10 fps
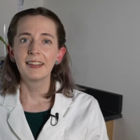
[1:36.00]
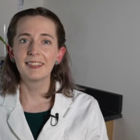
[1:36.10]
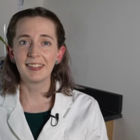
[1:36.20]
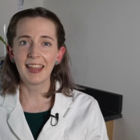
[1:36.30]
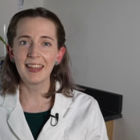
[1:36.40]

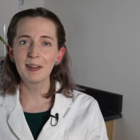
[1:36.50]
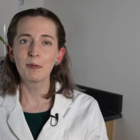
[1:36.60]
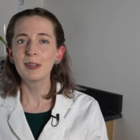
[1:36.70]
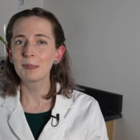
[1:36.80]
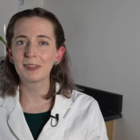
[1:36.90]
Today,
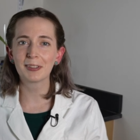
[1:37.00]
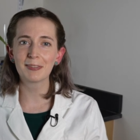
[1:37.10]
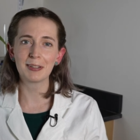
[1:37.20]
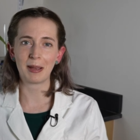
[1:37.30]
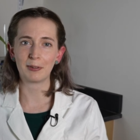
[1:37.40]
we'll
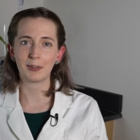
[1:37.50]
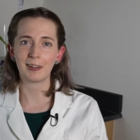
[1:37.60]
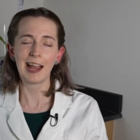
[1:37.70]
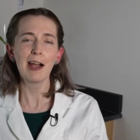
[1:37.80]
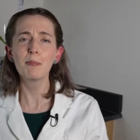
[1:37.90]
observe and
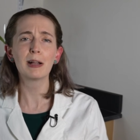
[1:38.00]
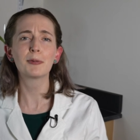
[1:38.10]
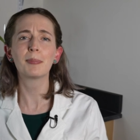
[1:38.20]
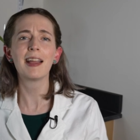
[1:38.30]
measure how much